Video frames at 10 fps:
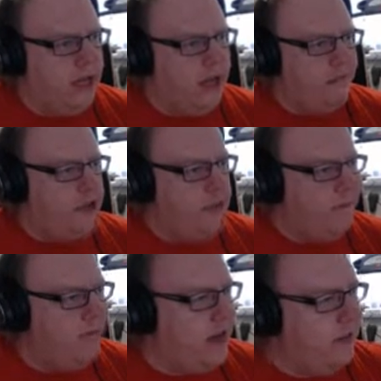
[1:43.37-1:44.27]
Like, if there's one
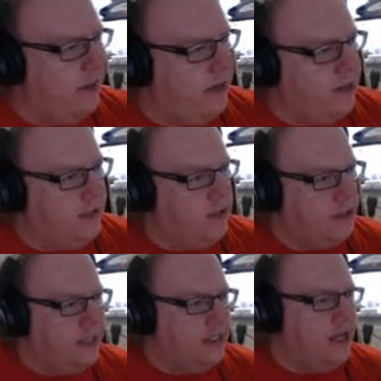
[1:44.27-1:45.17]
thing I've learned
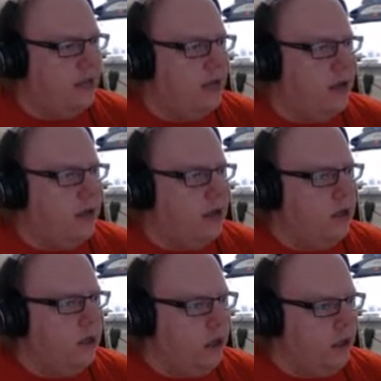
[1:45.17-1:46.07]
is that
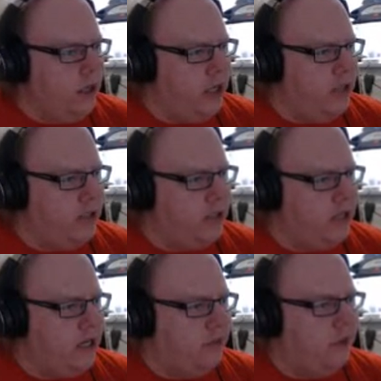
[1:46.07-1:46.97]
not only are yo-yos
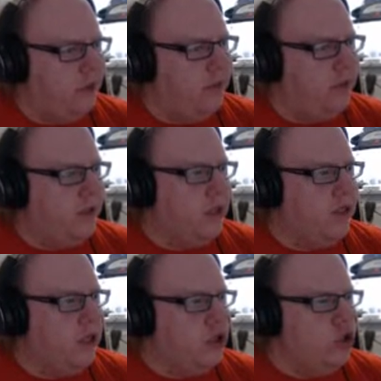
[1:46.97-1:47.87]
kind of broken, but
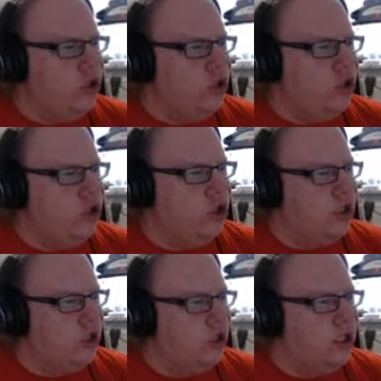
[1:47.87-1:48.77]

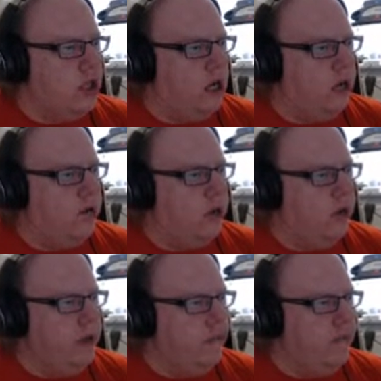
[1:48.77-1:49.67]
swords on their
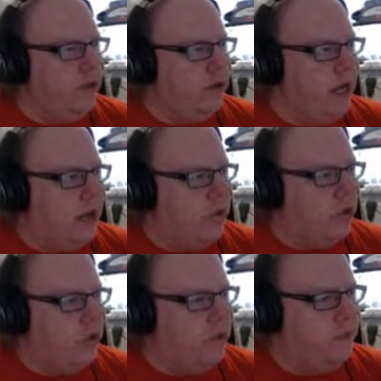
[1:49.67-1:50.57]
own, if they don't have
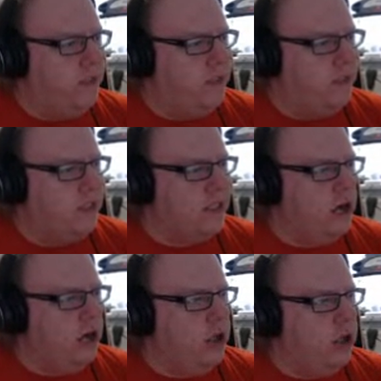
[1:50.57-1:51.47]
sword beams,
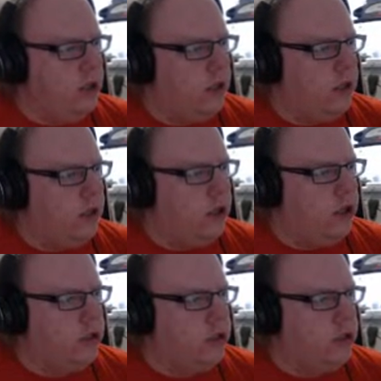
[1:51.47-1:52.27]
are not that good.